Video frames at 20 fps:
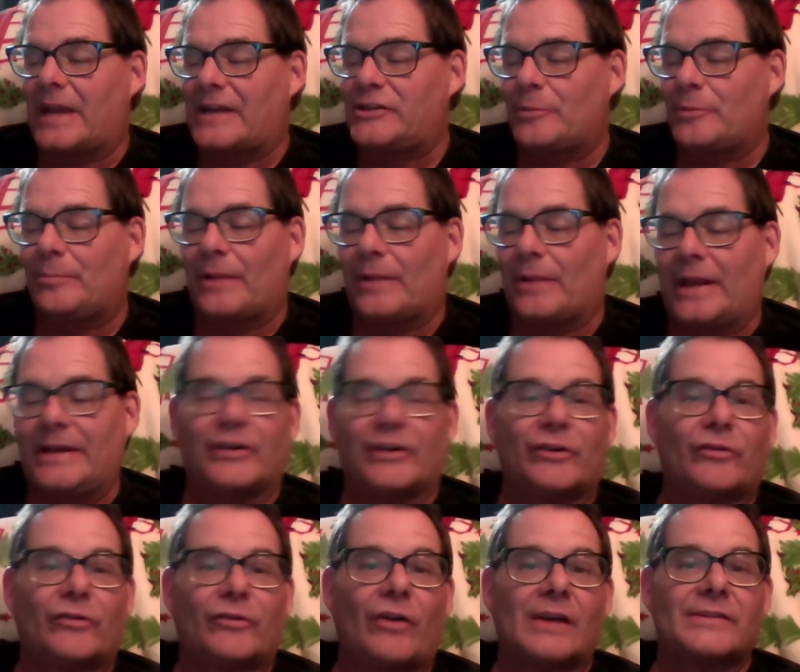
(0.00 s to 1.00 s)
as she played it
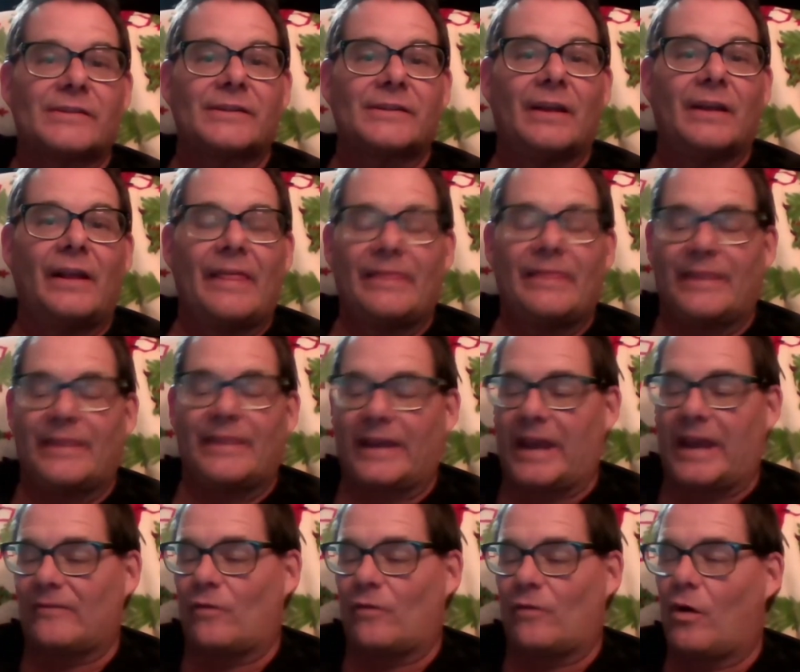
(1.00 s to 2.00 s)
across the
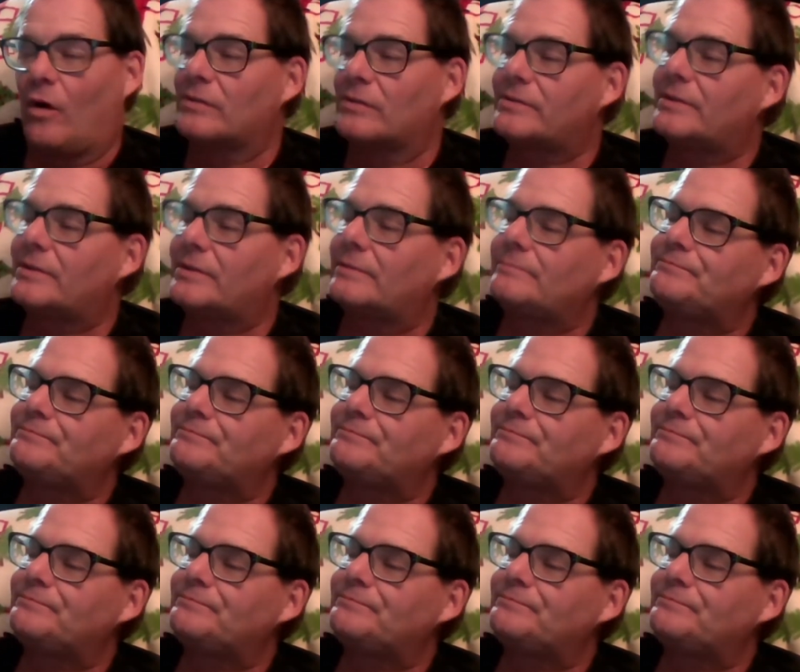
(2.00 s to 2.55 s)
cave walls.